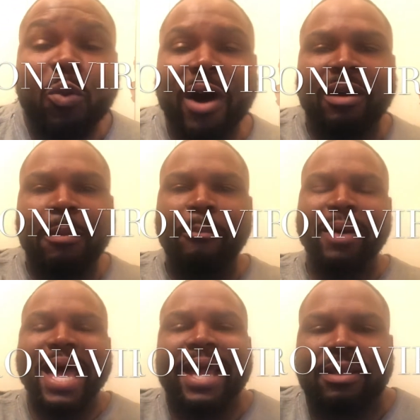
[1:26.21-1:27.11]
Welcome
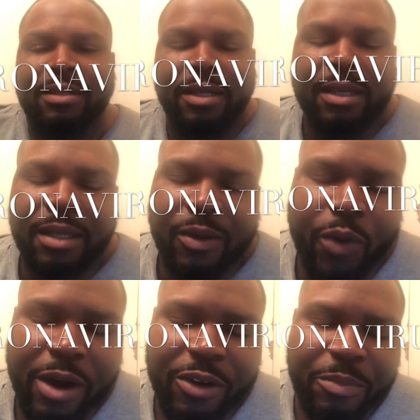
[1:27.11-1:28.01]
back,
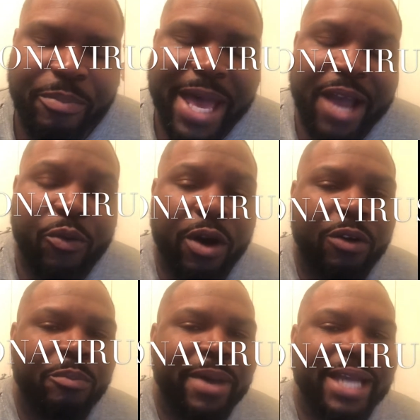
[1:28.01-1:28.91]
welcome back,
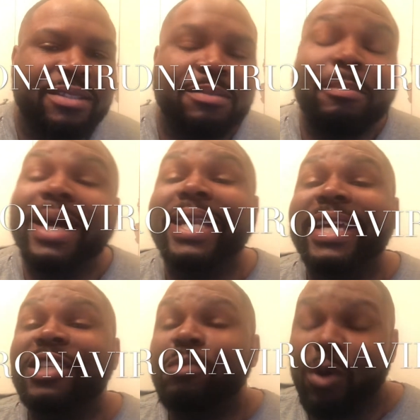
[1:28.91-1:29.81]
welcome back to
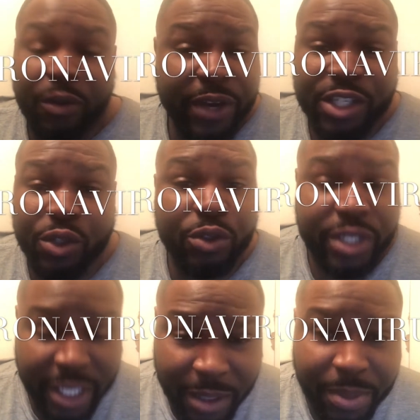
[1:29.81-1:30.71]
Monday's motivational
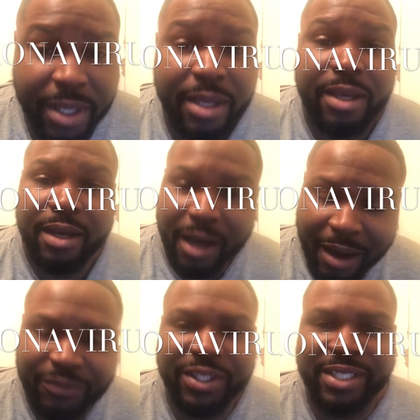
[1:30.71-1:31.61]
tip
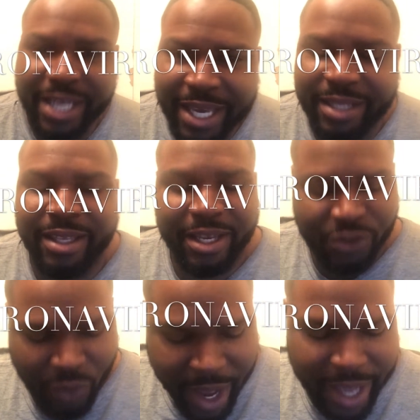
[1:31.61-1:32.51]
of the day.
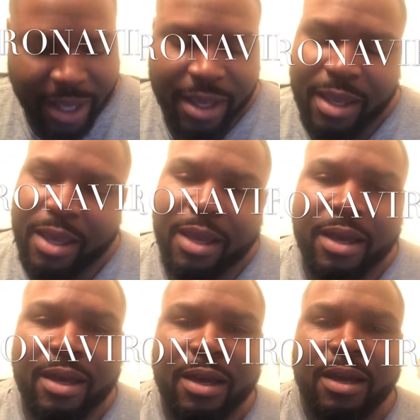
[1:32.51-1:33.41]
That's right,
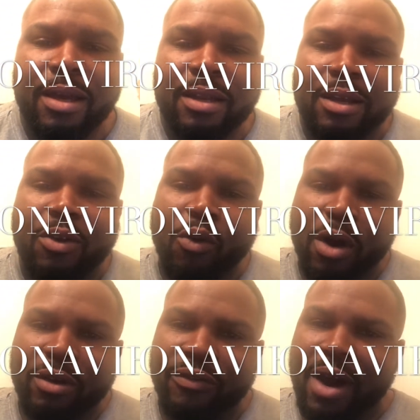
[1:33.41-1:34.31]
the
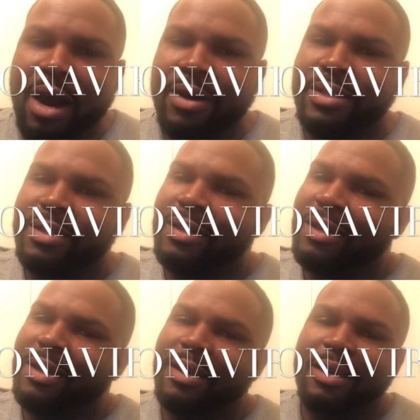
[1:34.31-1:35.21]
coronavirus.
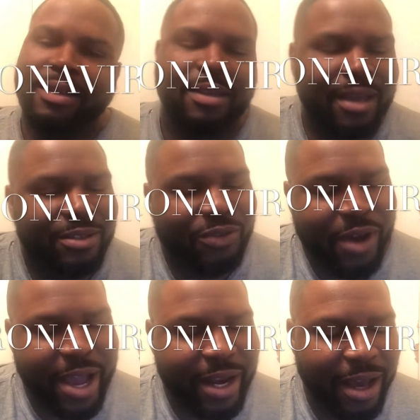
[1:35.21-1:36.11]
That's right.